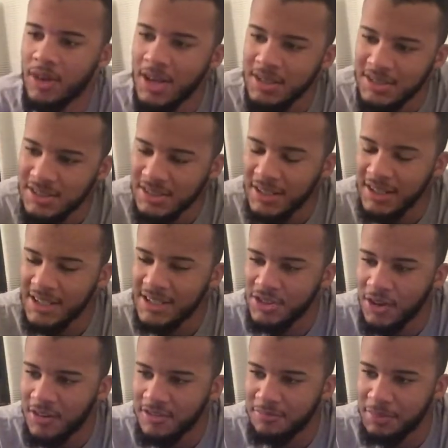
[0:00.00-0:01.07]
Why is it sound like he's
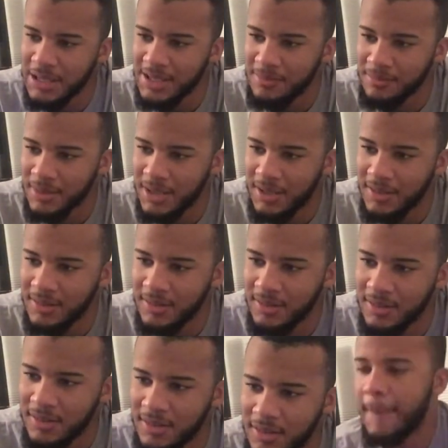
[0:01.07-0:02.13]
off beat, man?
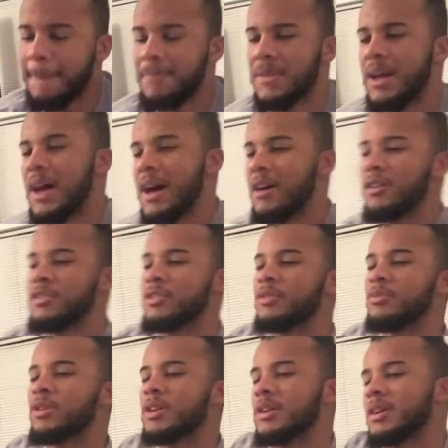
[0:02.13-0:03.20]
I don't know
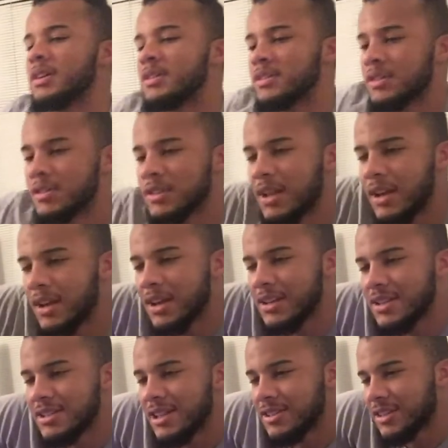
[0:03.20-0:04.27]
what it is. It's like it
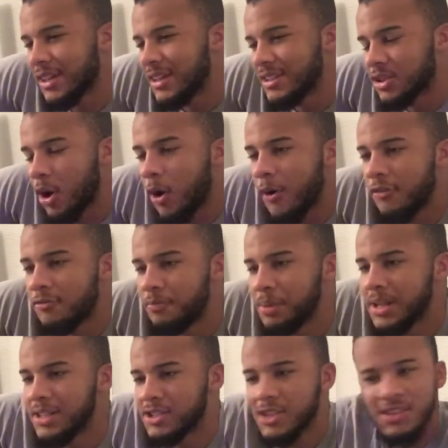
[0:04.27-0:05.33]
just sounds like he's off
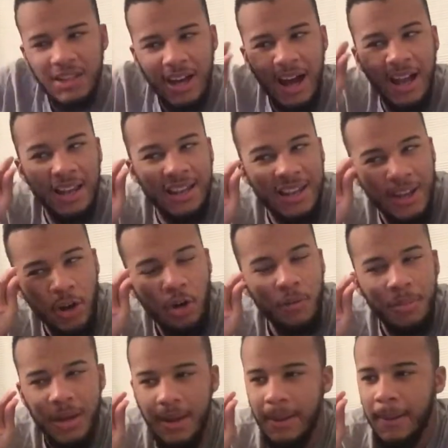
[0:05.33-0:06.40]
beat just a little
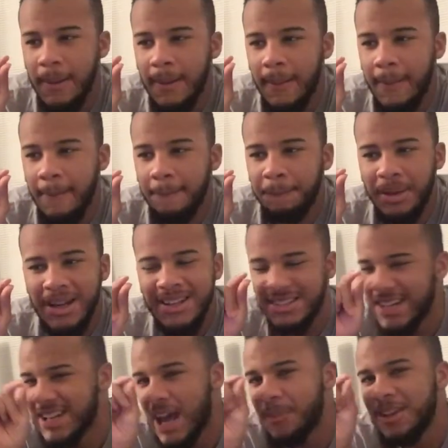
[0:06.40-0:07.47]
bit, but at the
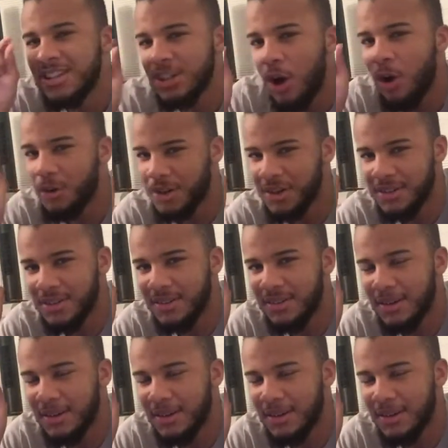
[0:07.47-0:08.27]
same time he's on it.